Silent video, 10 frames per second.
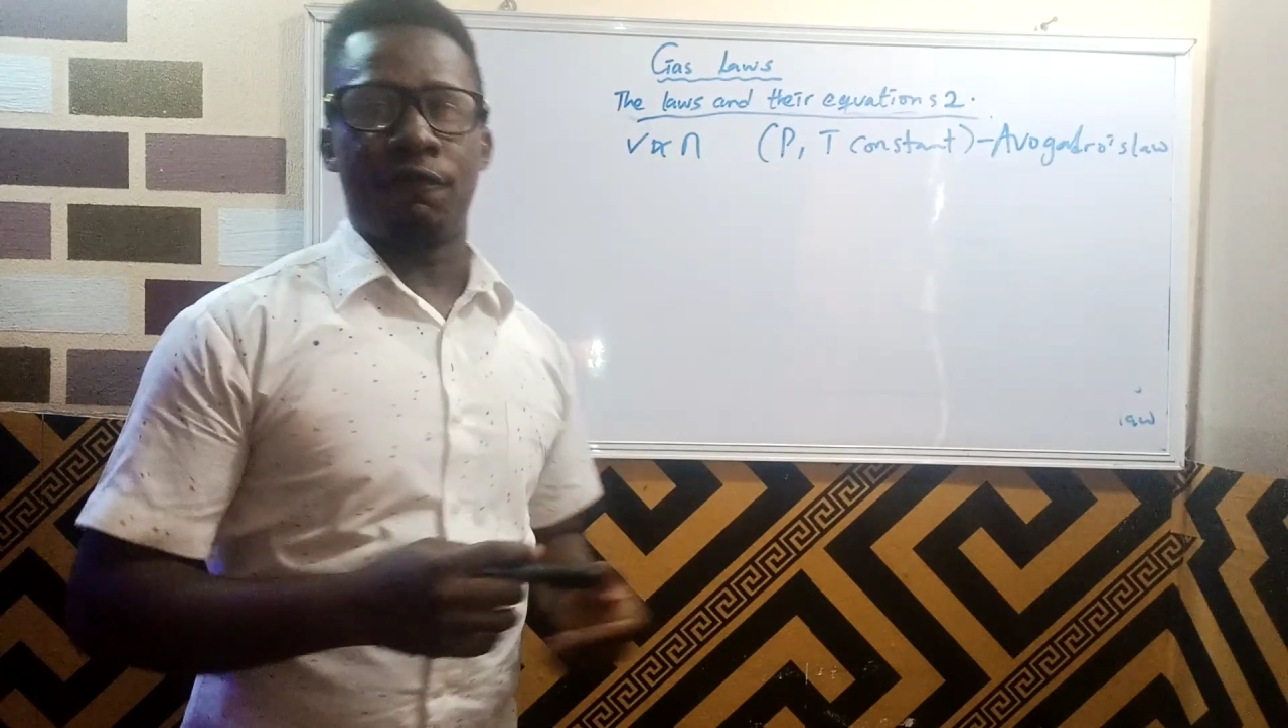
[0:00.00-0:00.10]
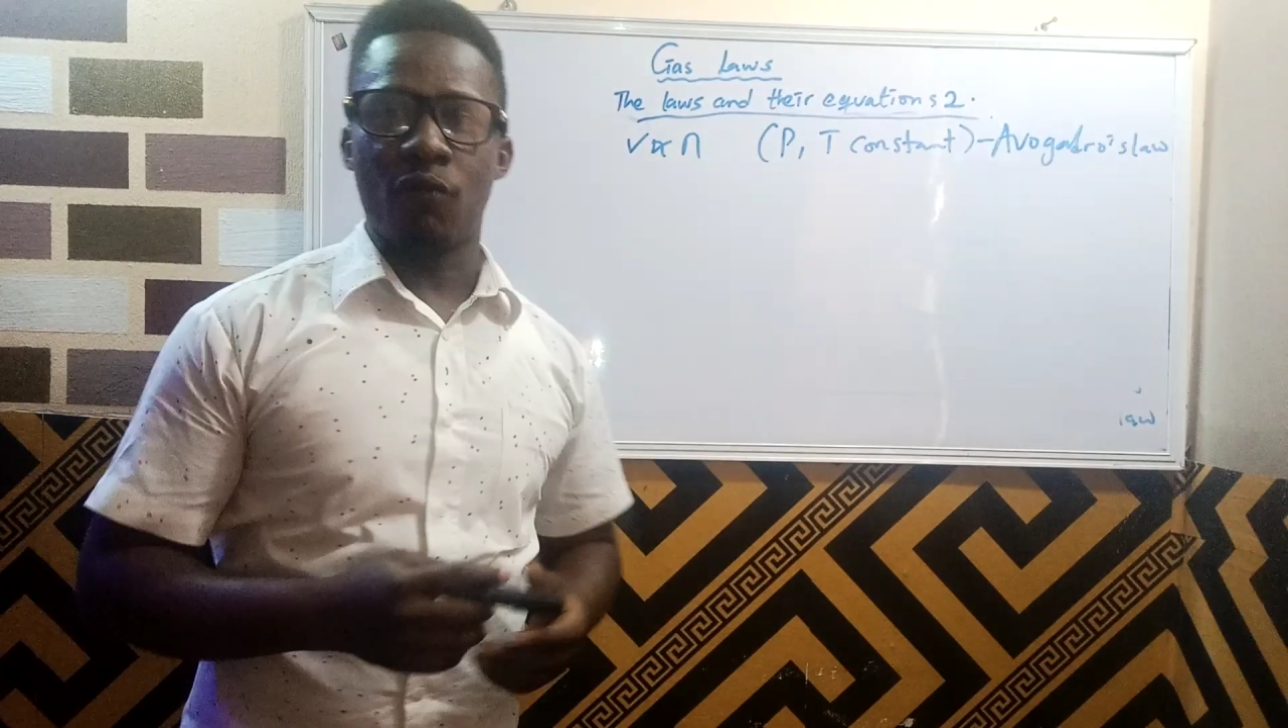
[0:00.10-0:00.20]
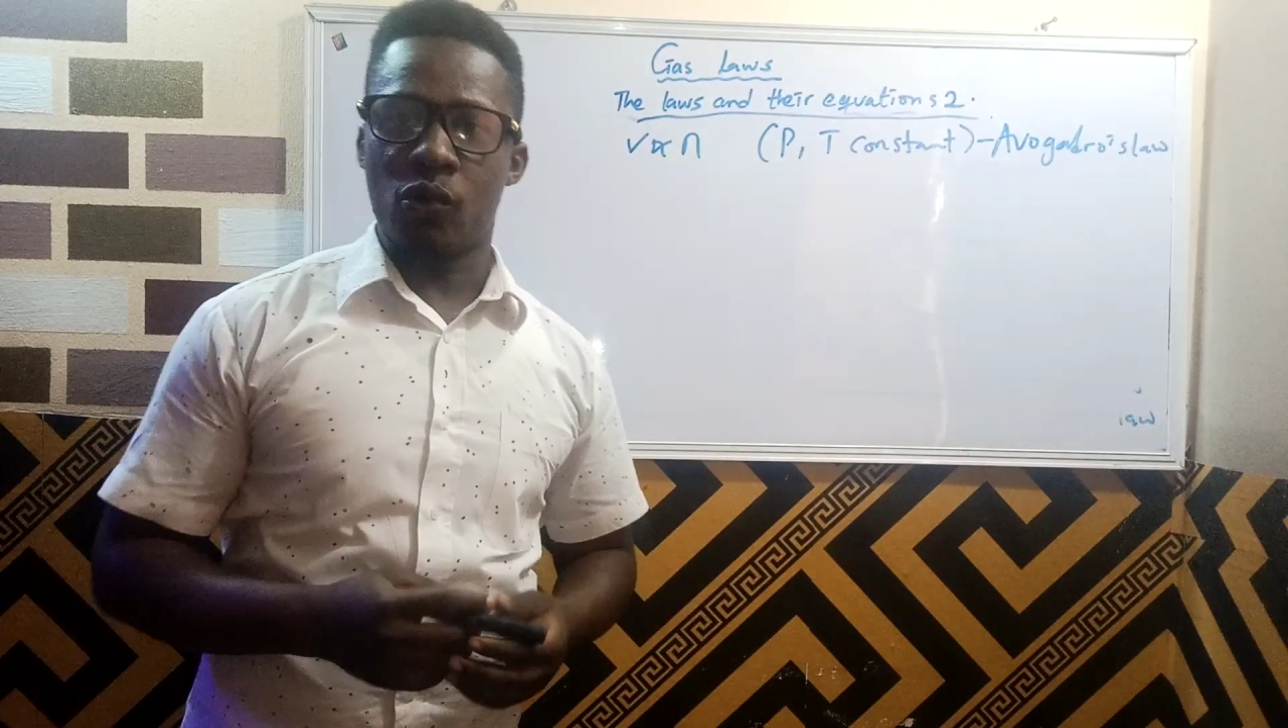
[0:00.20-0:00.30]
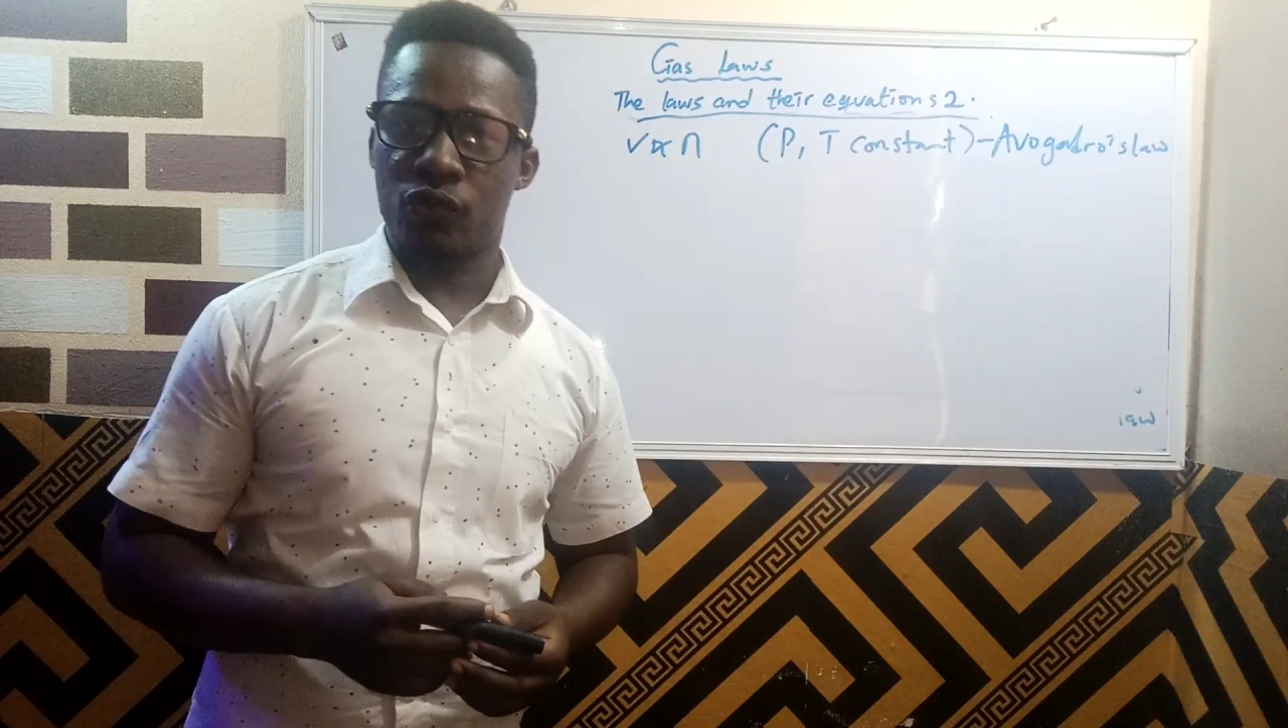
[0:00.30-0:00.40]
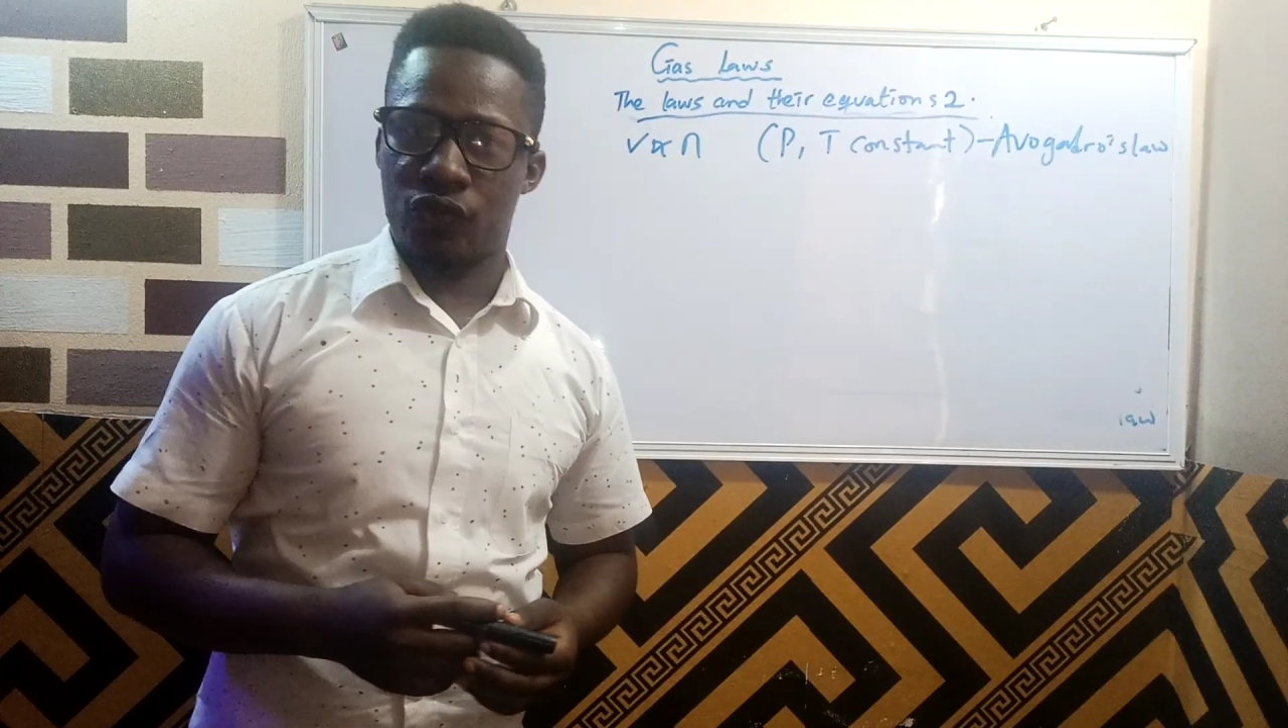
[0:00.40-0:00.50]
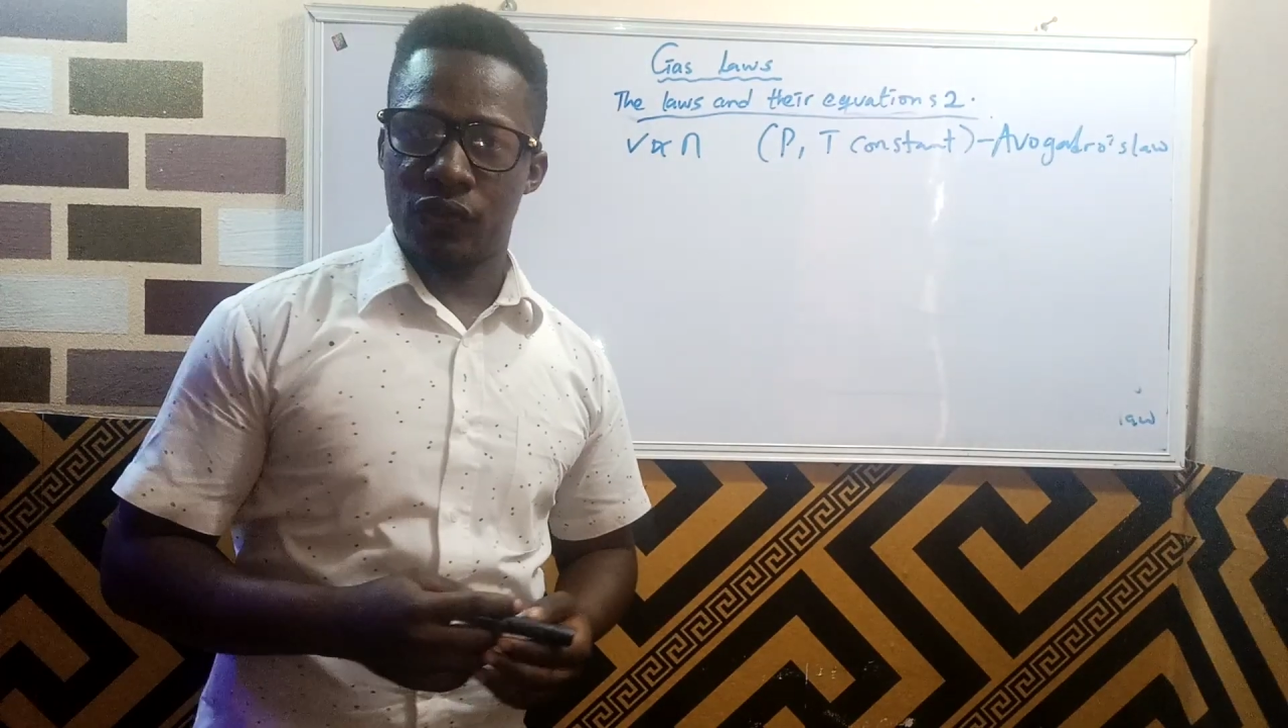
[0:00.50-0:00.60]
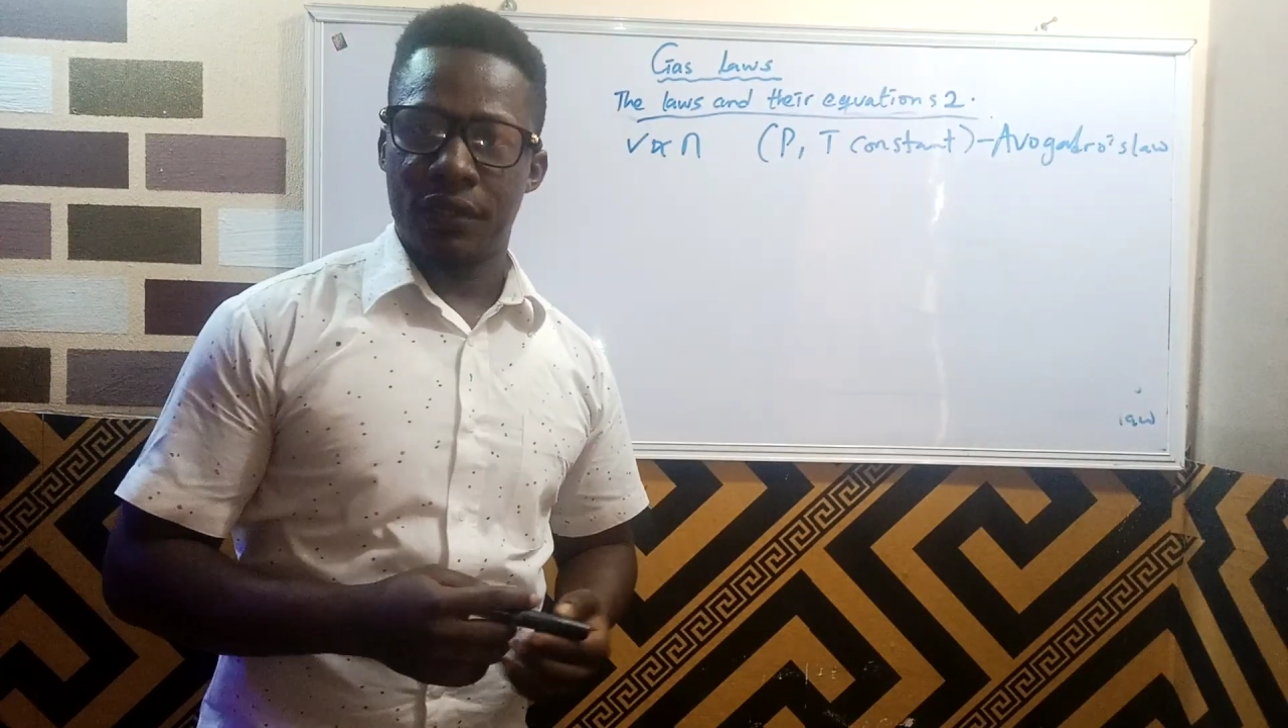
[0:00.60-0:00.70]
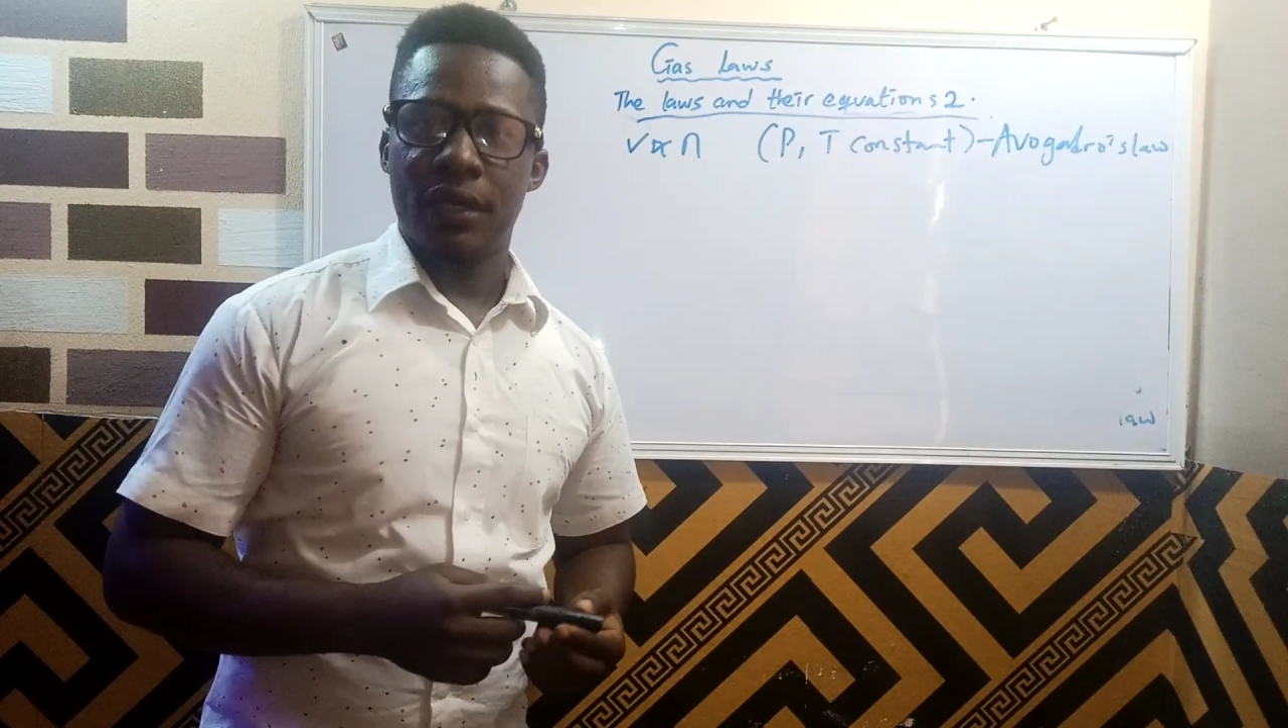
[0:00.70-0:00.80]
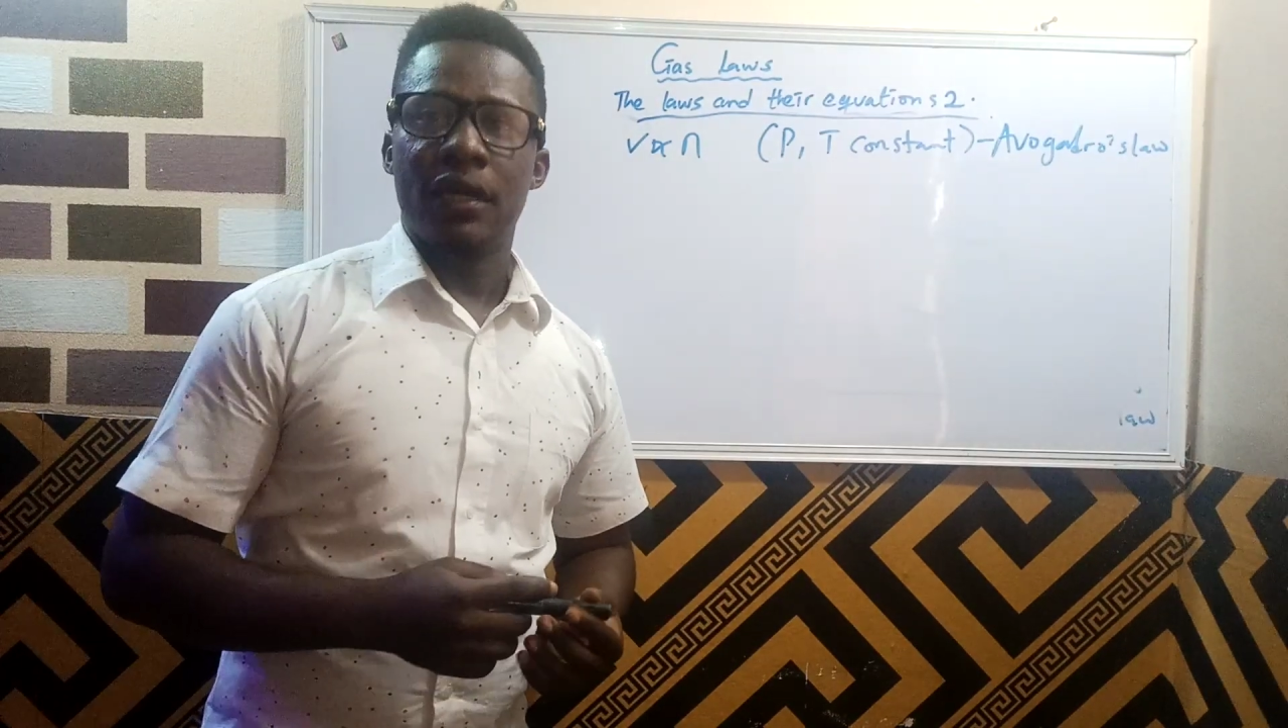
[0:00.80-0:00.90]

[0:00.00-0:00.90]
moles,